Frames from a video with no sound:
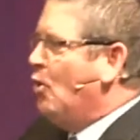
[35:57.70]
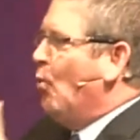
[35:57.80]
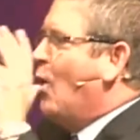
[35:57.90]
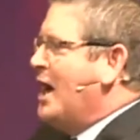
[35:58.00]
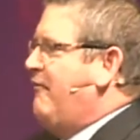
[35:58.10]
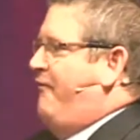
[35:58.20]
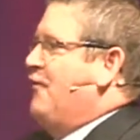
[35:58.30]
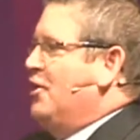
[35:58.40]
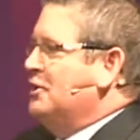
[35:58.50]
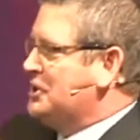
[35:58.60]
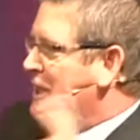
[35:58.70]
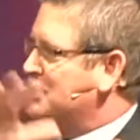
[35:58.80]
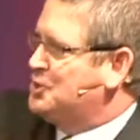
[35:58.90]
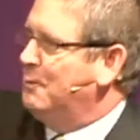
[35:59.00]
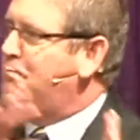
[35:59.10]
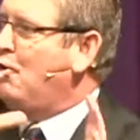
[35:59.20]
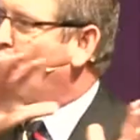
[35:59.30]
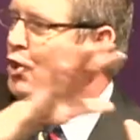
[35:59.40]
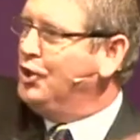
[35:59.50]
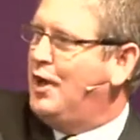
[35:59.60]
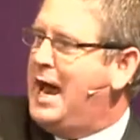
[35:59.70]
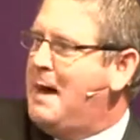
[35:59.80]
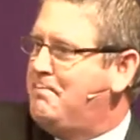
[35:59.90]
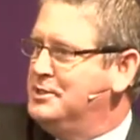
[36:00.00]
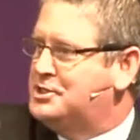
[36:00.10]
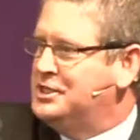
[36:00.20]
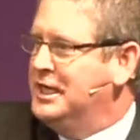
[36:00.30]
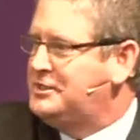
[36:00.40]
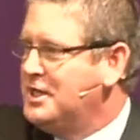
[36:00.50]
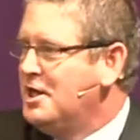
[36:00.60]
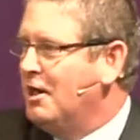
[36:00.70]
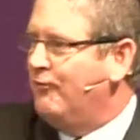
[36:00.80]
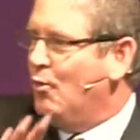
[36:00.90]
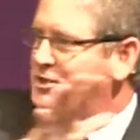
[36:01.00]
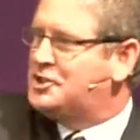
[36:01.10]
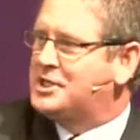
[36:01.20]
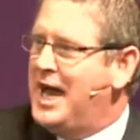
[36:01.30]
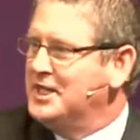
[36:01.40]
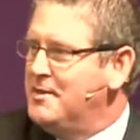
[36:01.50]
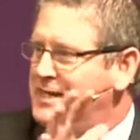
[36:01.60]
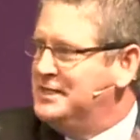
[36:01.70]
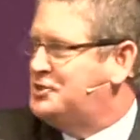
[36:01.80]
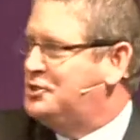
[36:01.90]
what verse is the polar opposite of what Solomon is